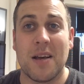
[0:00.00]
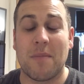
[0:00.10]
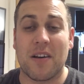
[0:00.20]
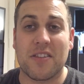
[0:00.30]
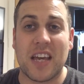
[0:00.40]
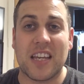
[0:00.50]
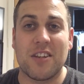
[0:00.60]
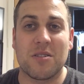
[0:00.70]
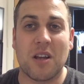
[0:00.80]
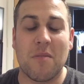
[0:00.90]
But
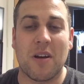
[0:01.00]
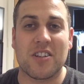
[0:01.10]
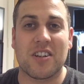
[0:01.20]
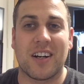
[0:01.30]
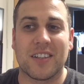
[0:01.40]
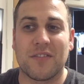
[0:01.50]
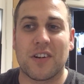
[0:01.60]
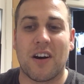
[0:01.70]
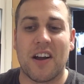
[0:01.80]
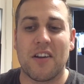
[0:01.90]
thank you so much, guys, for
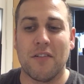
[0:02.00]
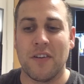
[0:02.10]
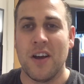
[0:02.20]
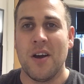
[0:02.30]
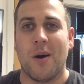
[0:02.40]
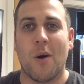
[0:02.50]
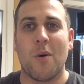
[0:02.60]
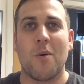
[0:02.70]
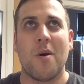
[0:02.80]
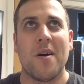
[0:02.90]
kind of
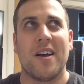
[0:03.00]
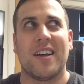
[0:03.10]
all